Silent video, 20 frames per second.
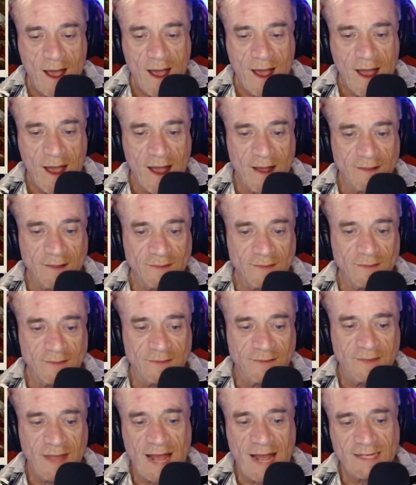And
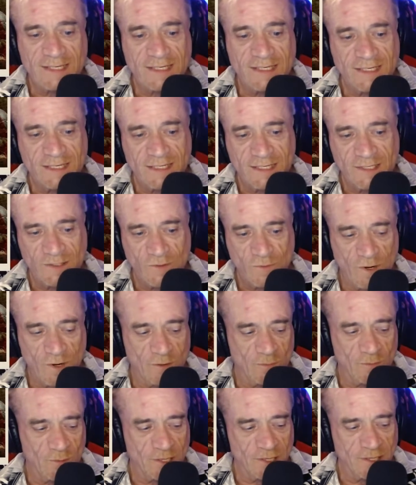that's where
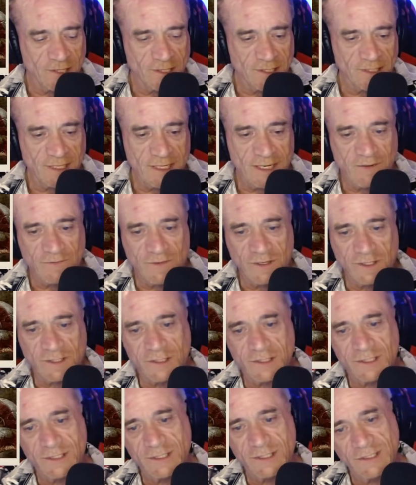we're going to leave
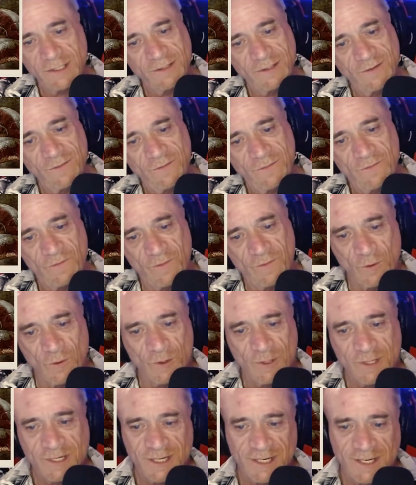it
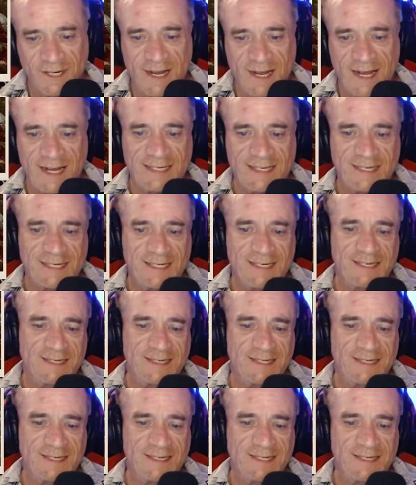for tonight.